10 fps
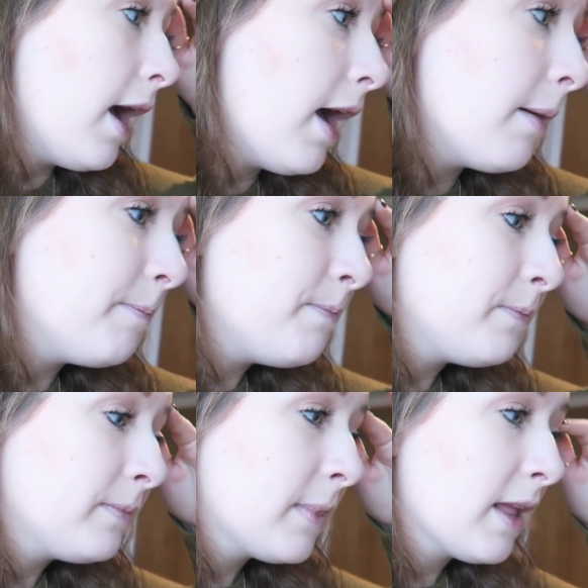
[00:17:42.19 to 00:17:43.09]

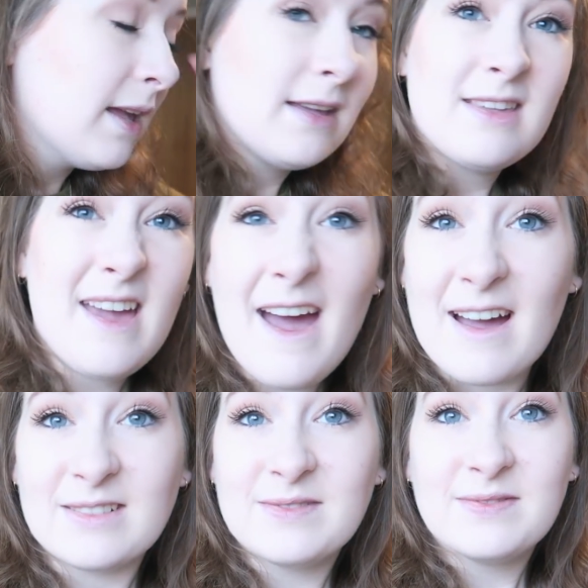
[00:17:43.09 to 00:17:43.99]
um,
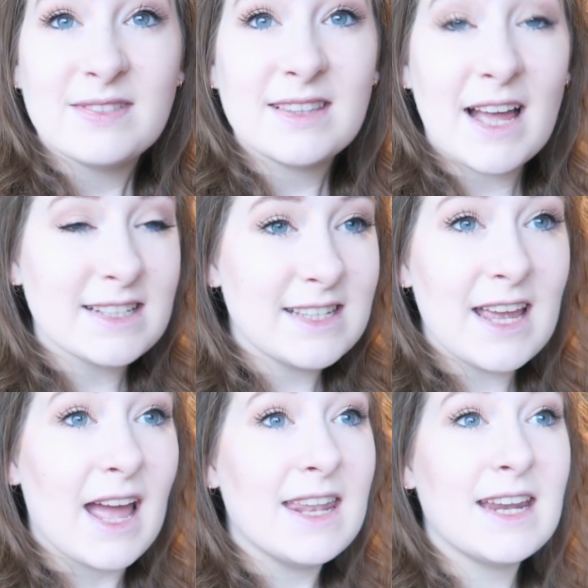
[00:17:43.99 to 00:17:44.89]
yeah that's
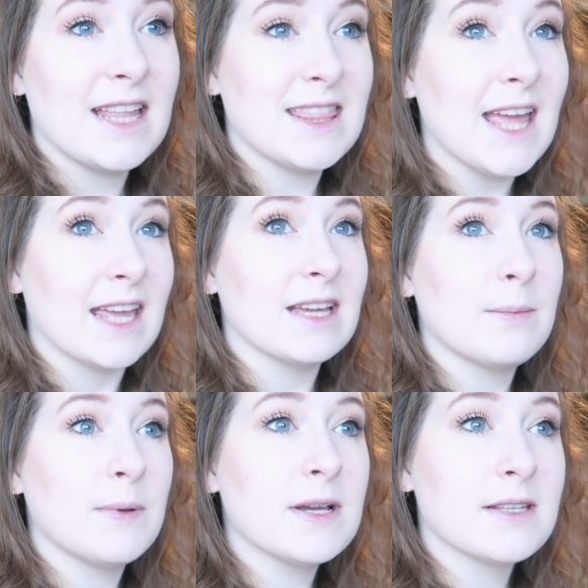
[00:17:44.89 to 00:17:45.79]
it and then I
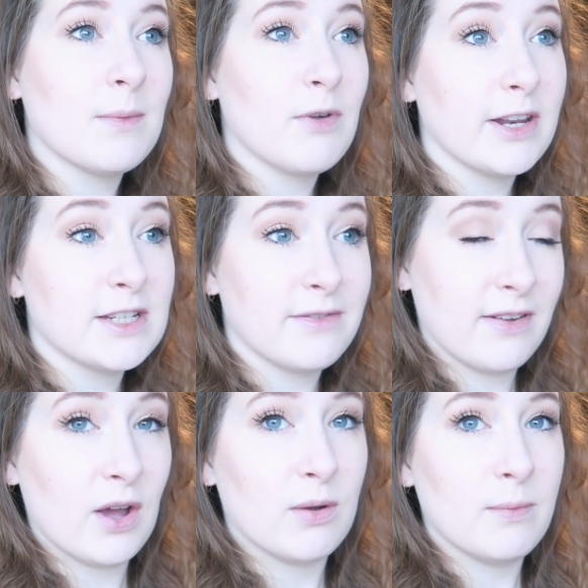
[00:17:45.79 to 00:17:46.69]
think because I'm ready to
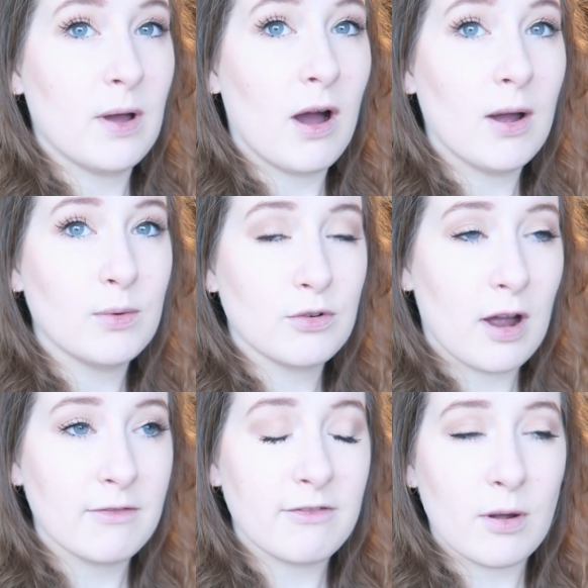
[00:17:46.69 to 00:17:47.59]
film I will
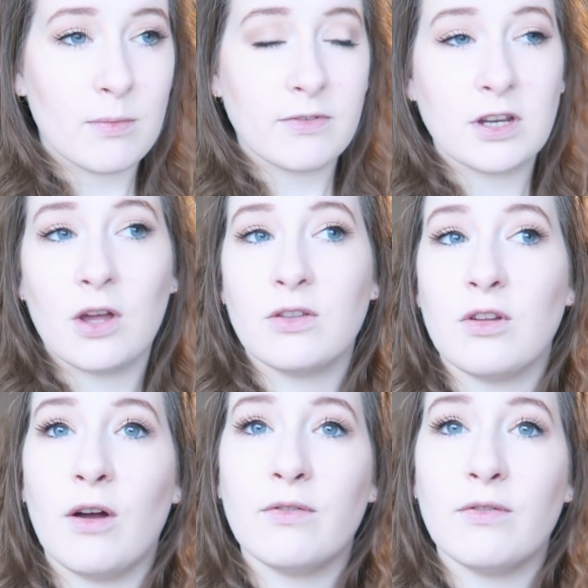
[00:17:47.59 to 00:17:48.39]
try and film a video this